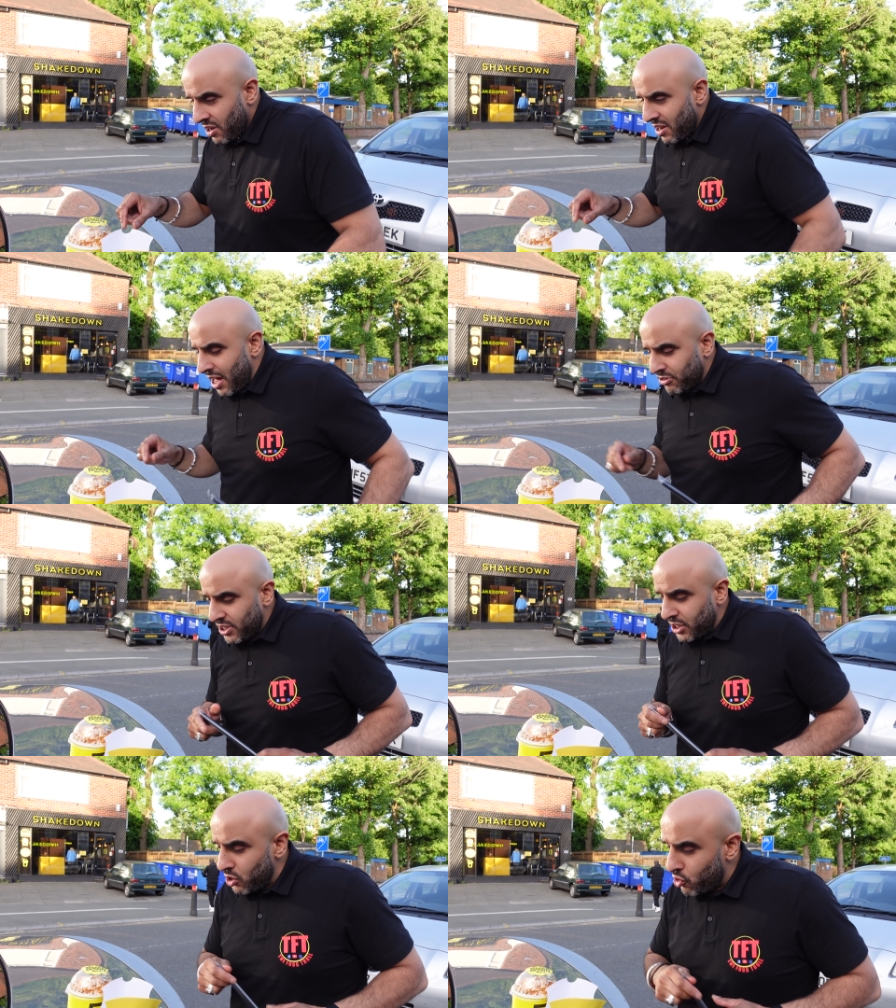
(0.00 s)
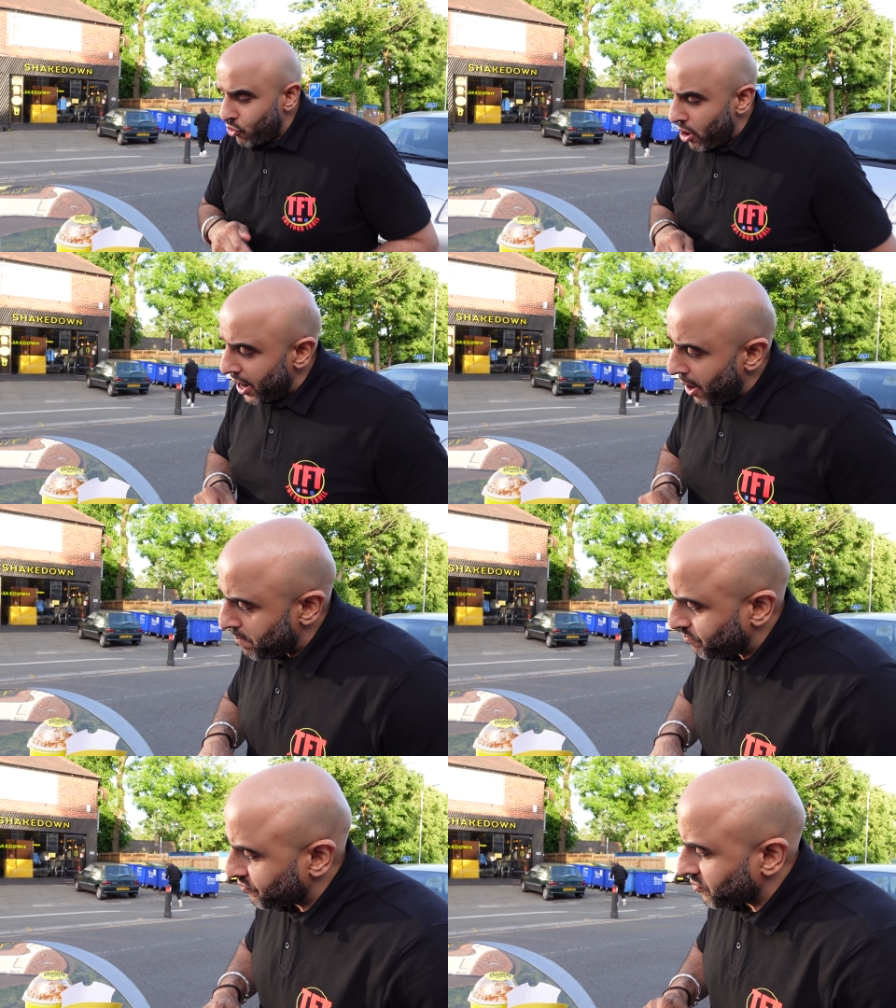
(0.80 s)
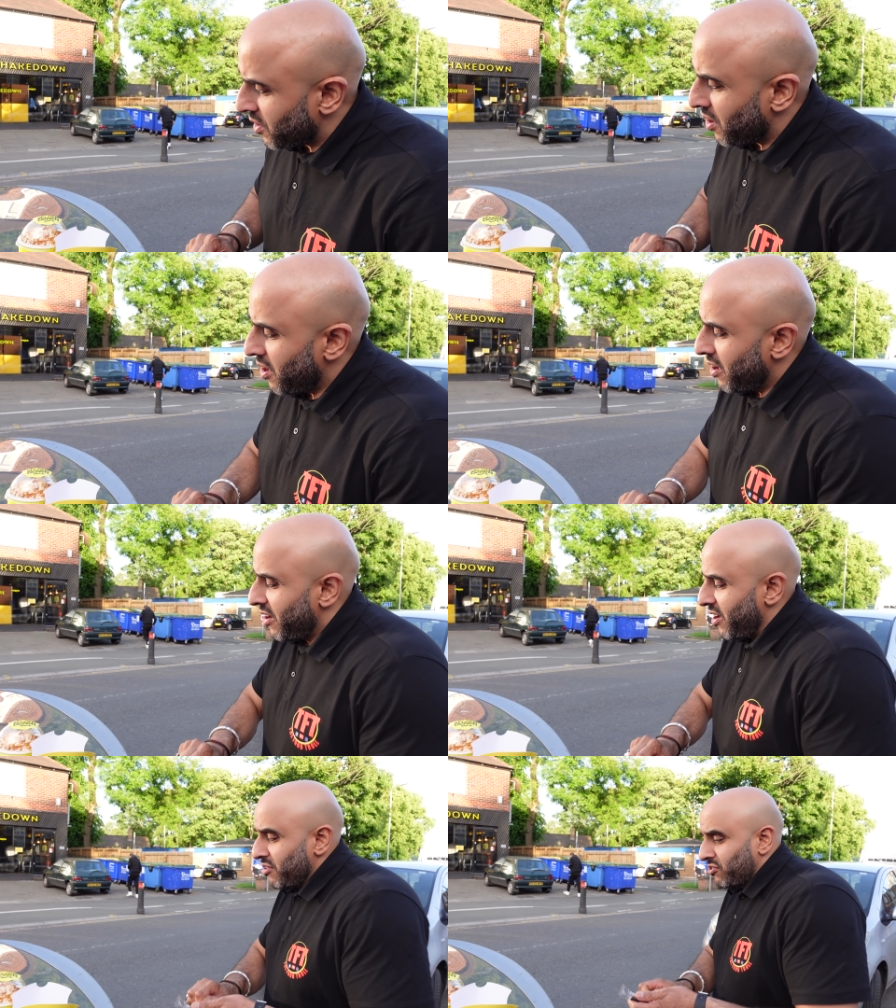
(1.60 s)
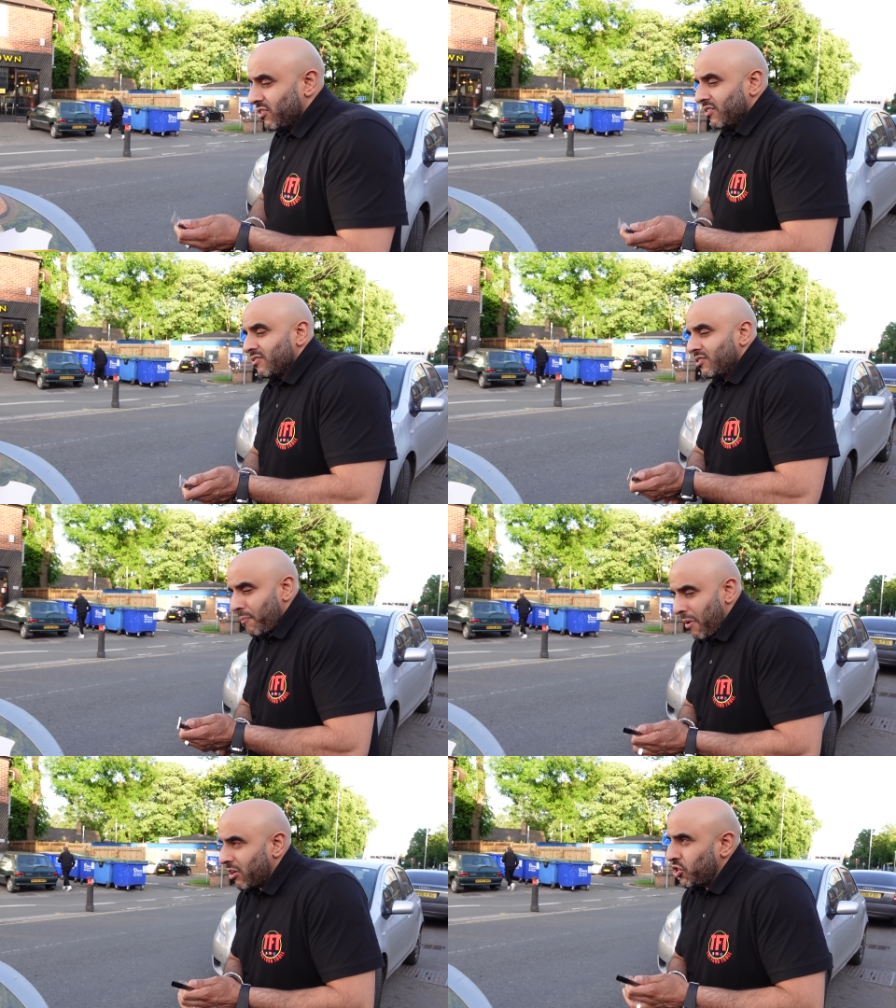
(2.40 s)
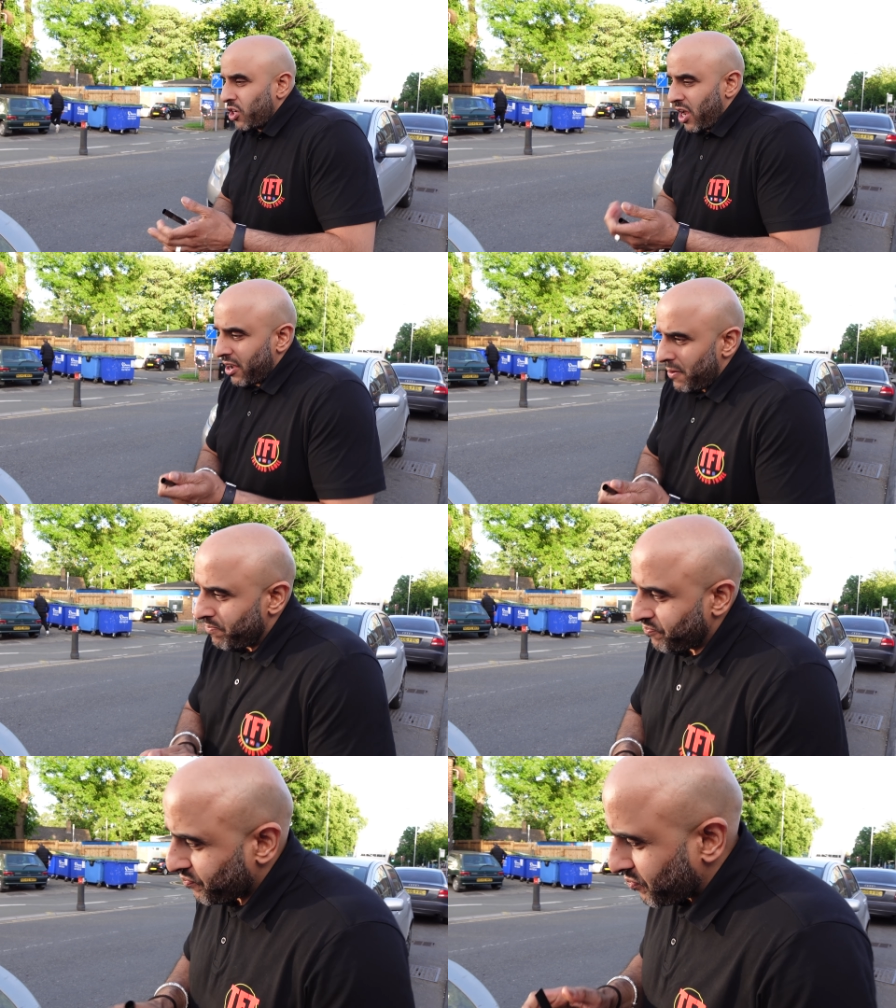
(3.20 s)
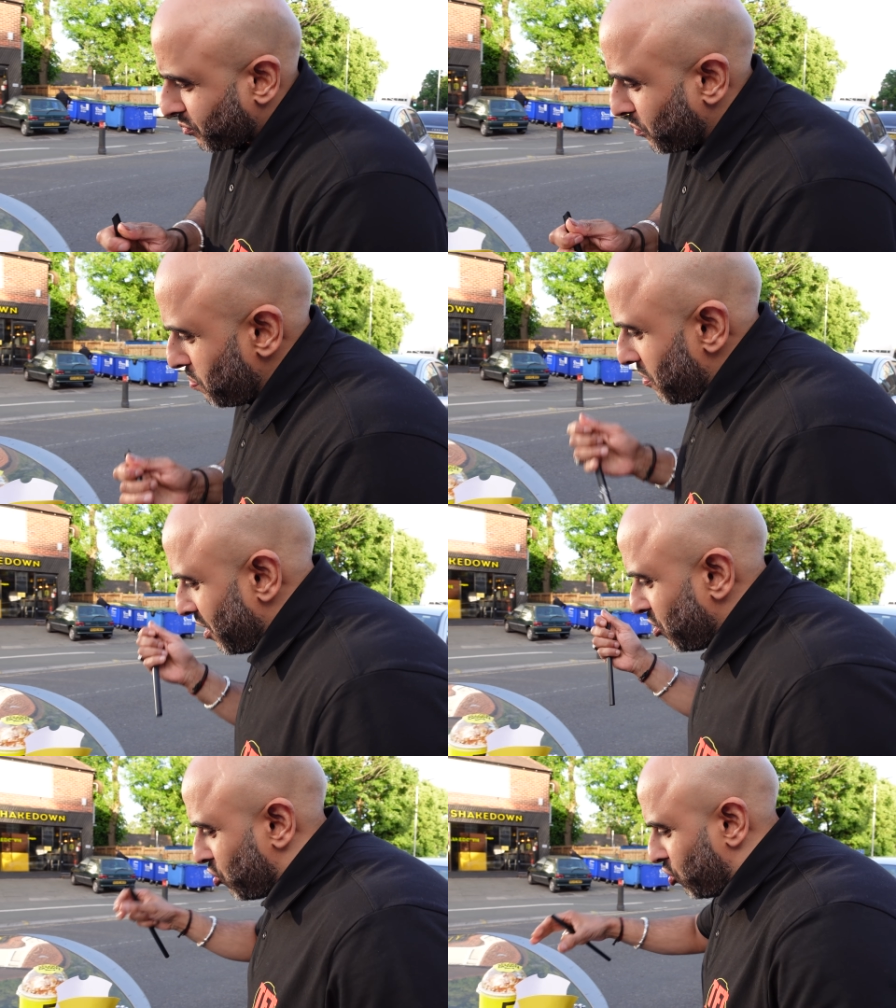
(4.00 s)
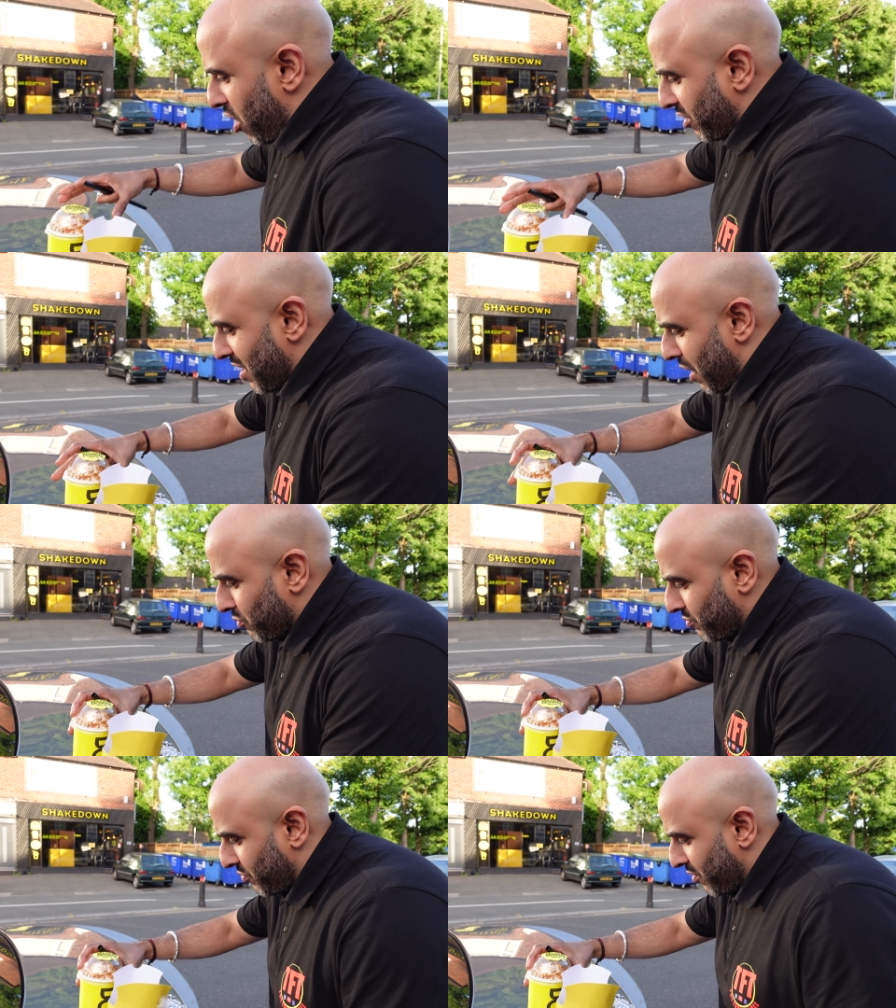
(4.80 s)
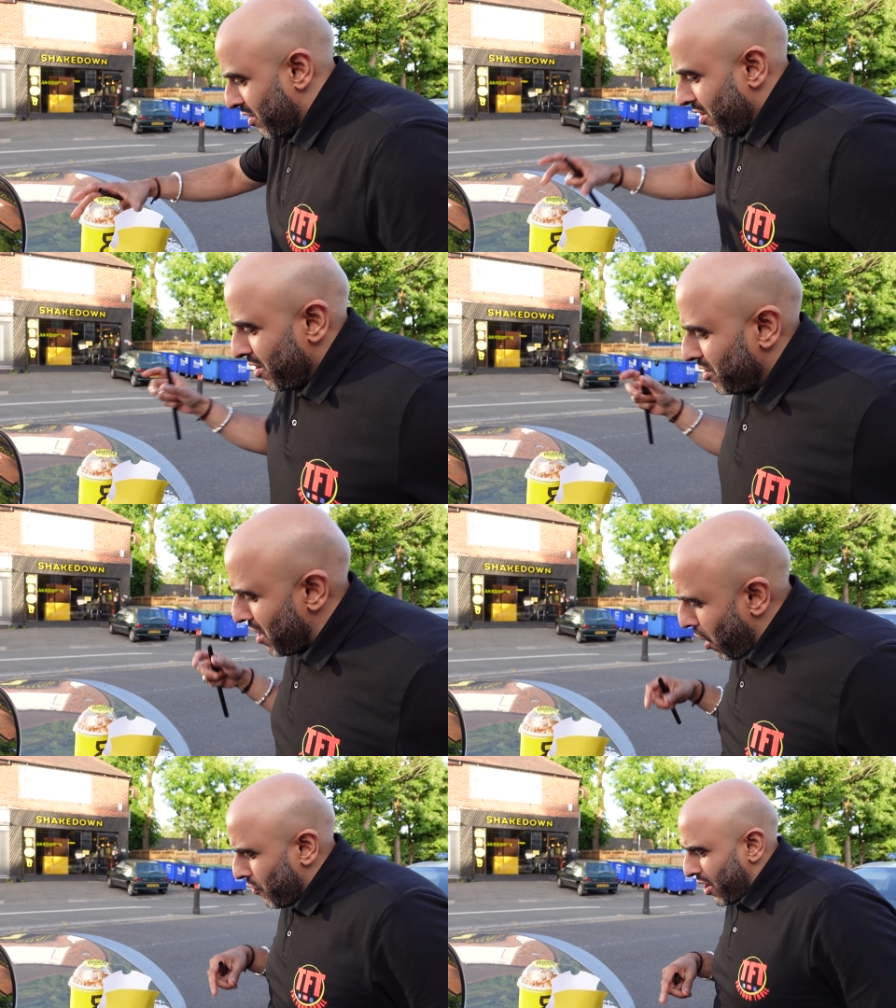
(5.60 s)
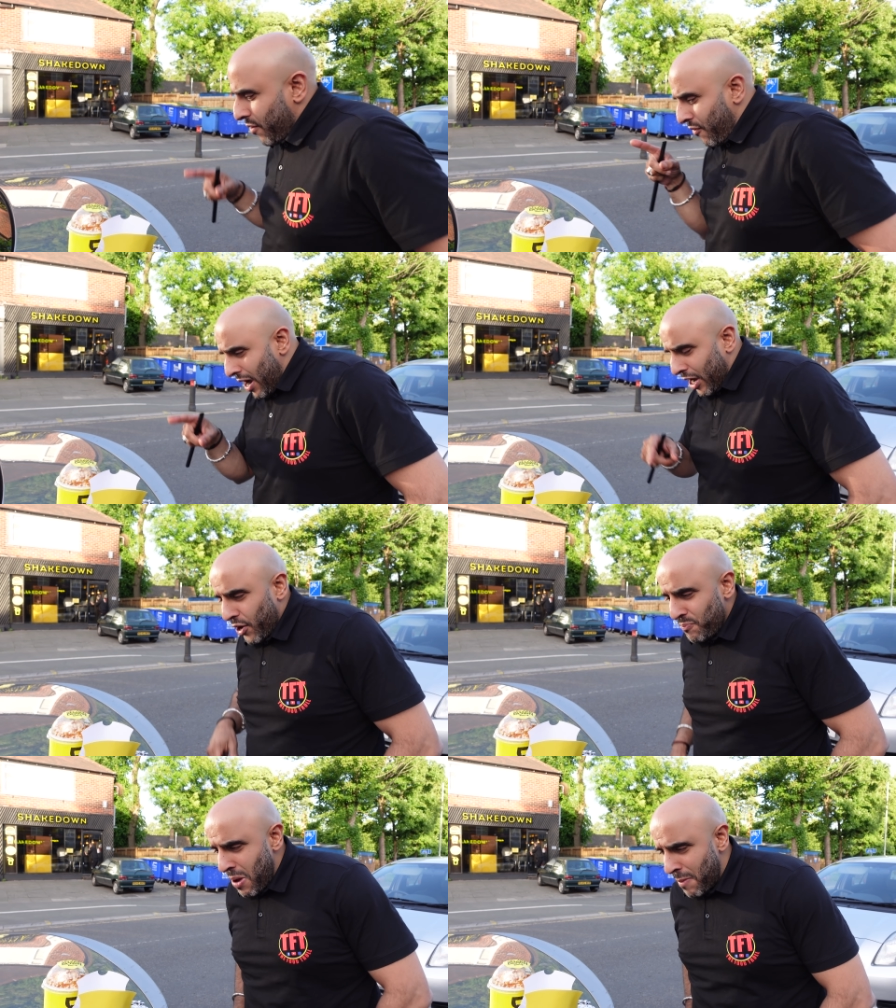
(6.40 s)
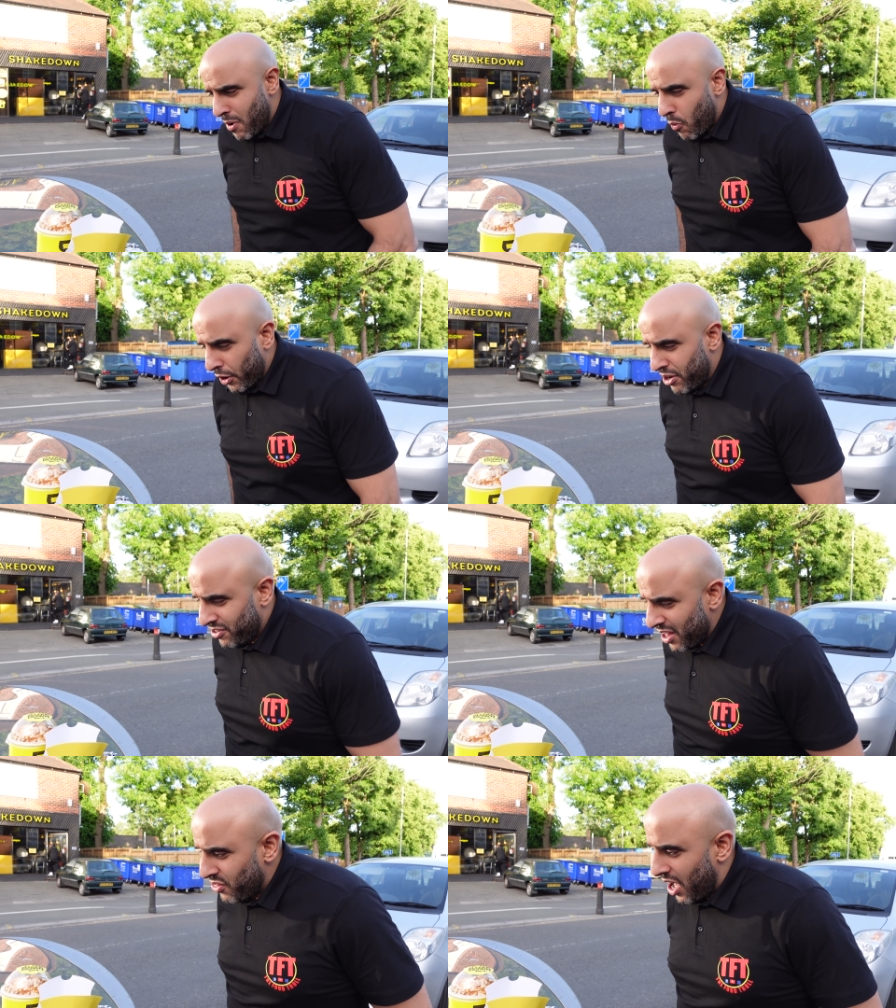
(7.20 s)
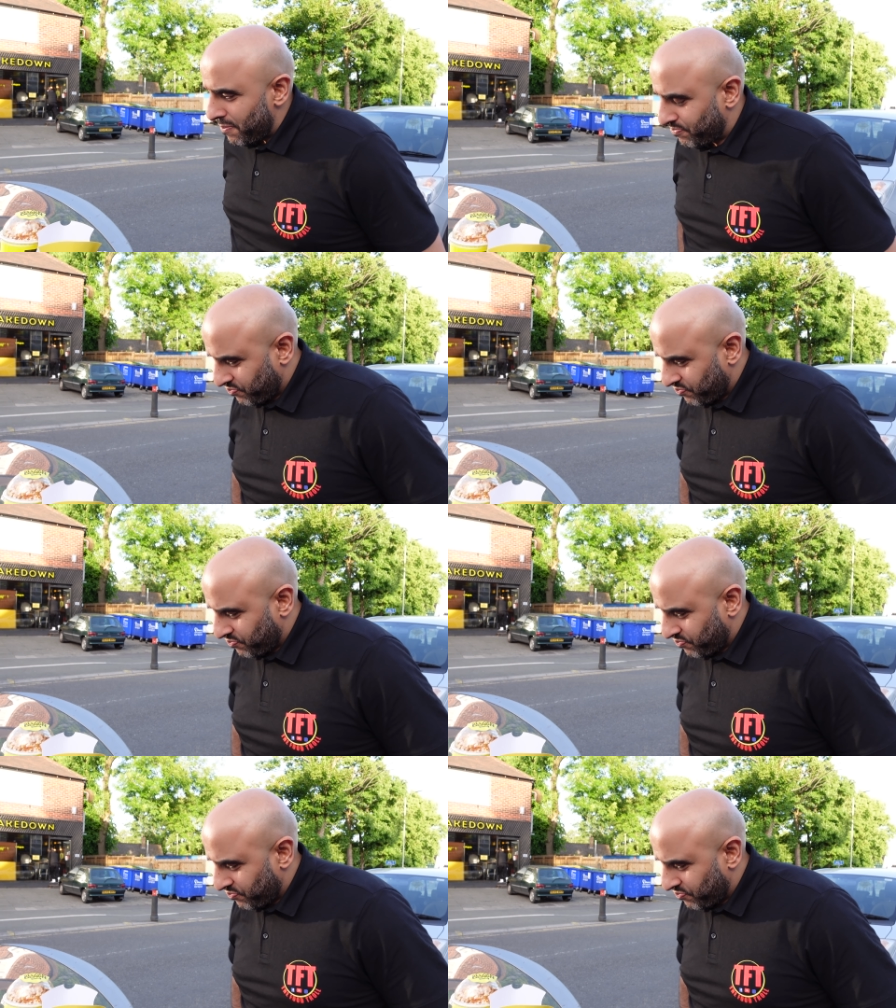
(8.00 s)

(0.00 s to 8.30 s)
Last thing to try is the milkshake shakedown. Now then, if I can remember what is in that,